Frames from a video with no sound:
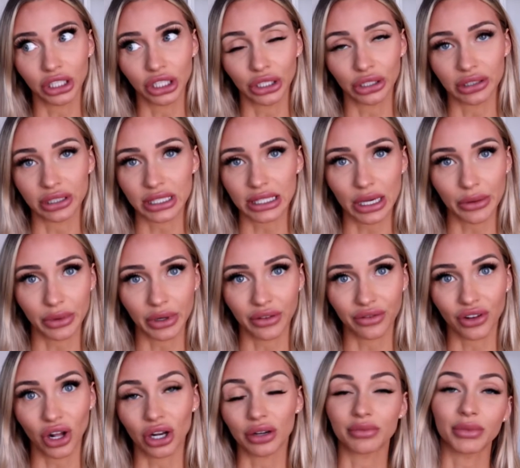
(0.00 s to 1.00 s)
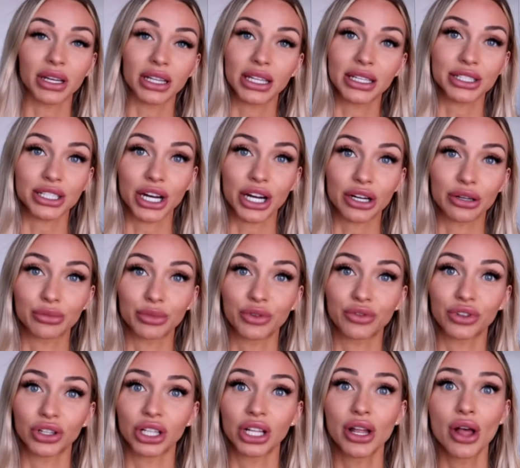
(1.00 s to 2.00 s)
noticed that when I've gotten my laser hair
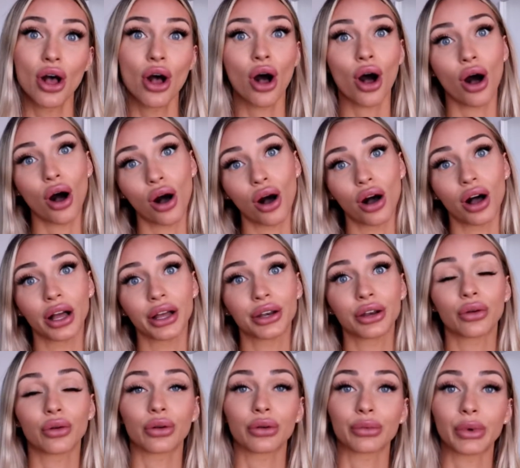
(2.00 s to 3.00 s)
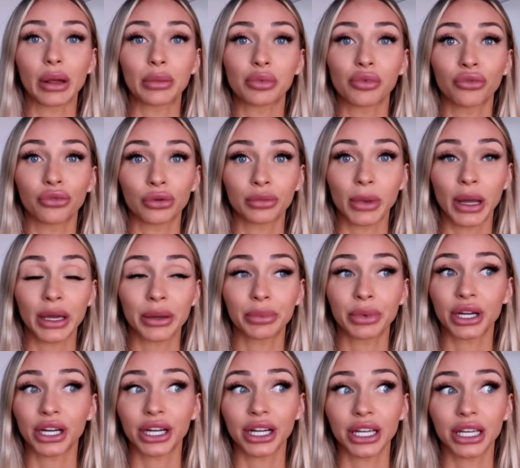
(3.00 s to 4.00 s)
removal on or right before my
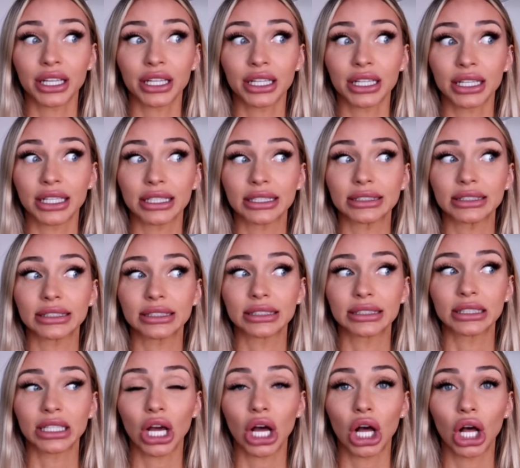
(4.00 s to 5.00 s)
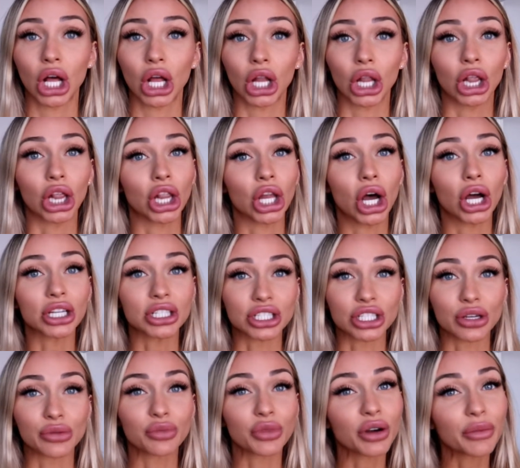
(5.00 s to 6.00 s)
period, it's a lot
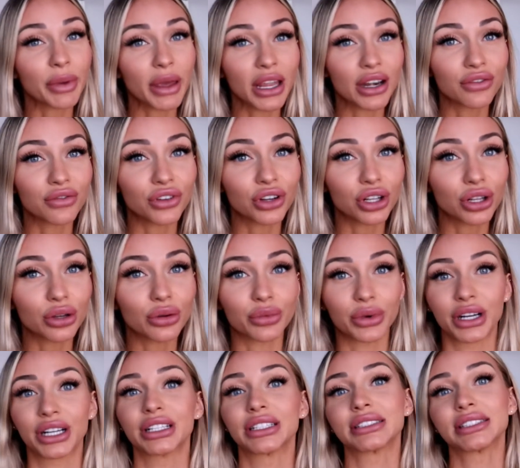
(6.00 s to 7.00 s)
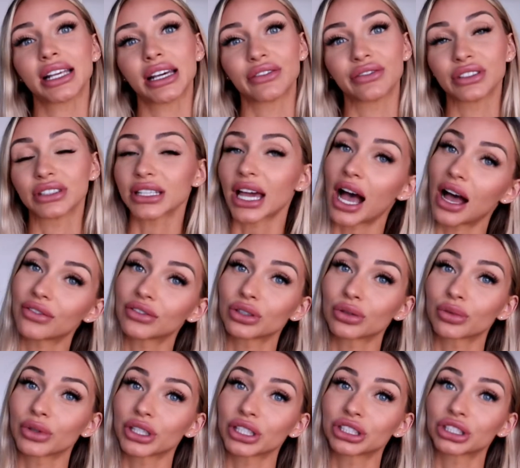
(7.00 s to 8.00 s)
more painful, whereas if it's
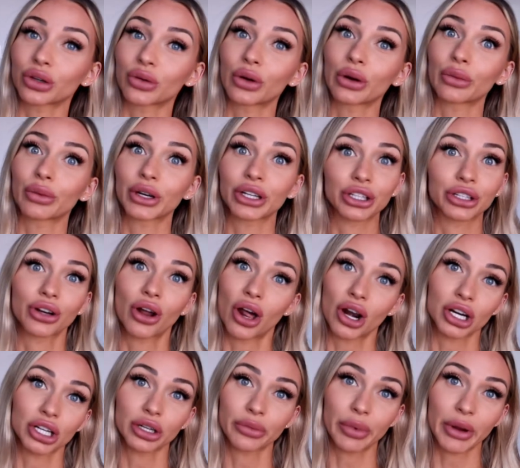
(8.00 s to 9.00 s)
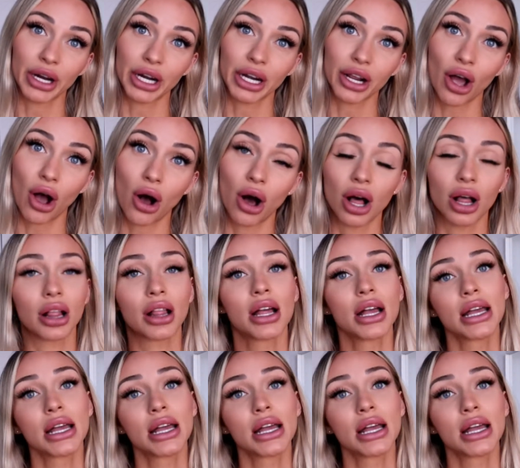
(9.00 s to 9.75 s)
afterwards or when you're not on your period at all,